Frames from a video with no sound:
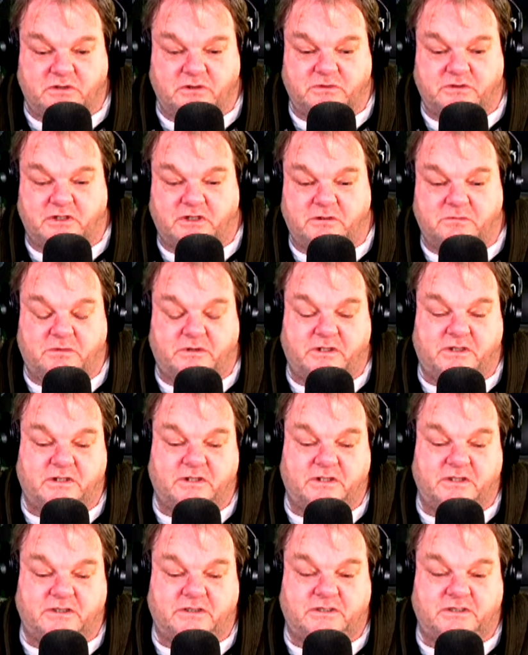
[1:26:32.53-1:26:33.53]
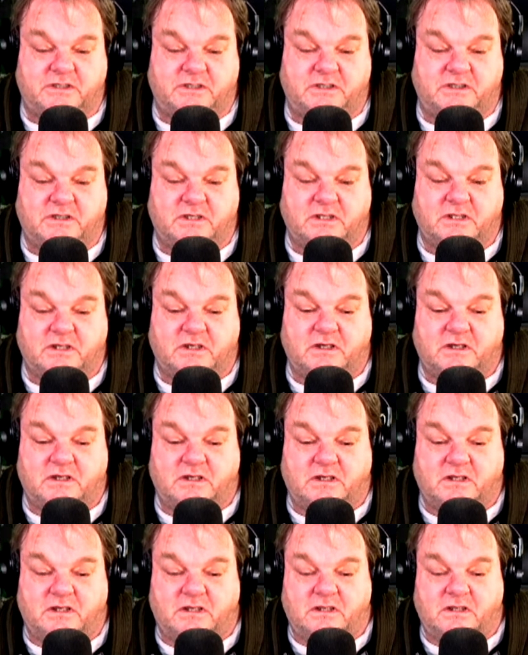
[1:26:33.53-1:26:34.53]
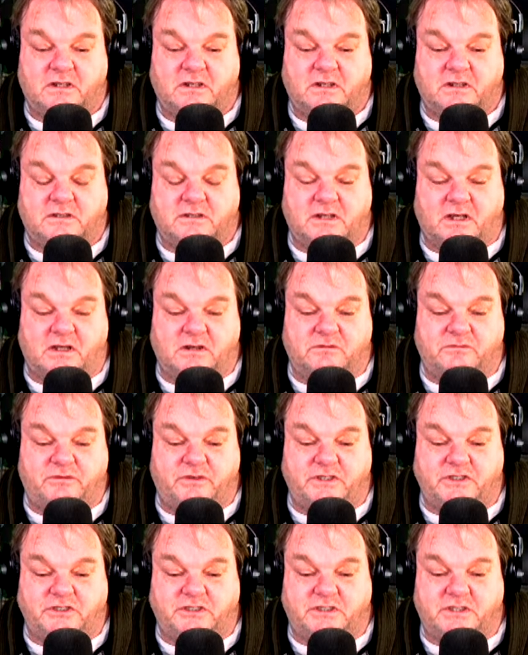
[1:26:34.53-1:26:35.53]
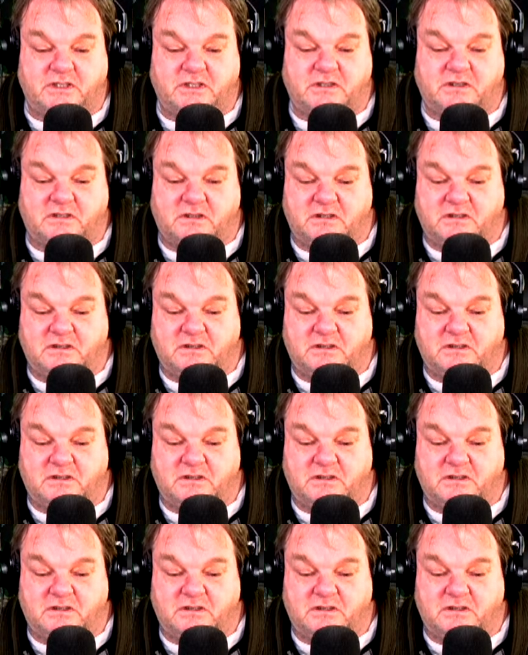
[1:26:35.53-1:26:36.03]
out to anybody that I see. Don Vincent.